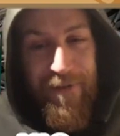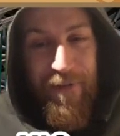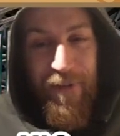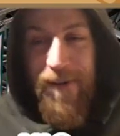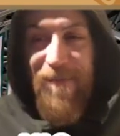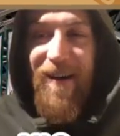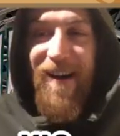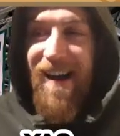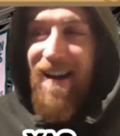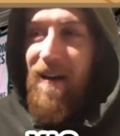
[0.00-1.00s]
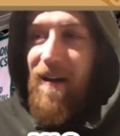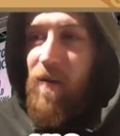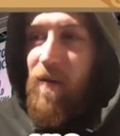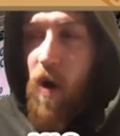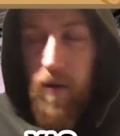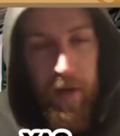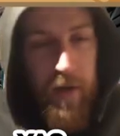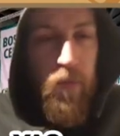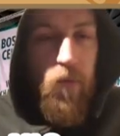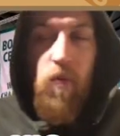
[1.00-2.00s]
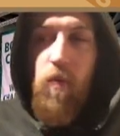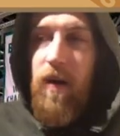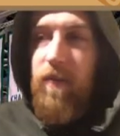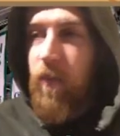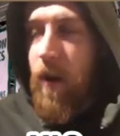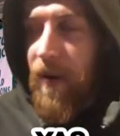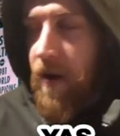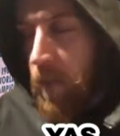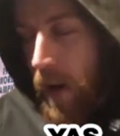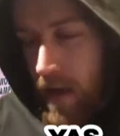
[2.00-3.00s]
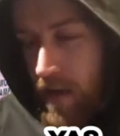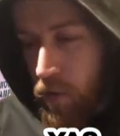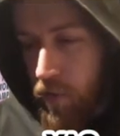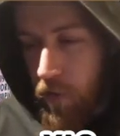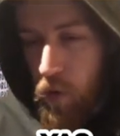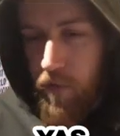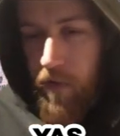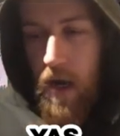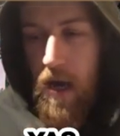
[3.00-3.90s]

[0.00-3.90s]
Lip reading: from one pair of players who've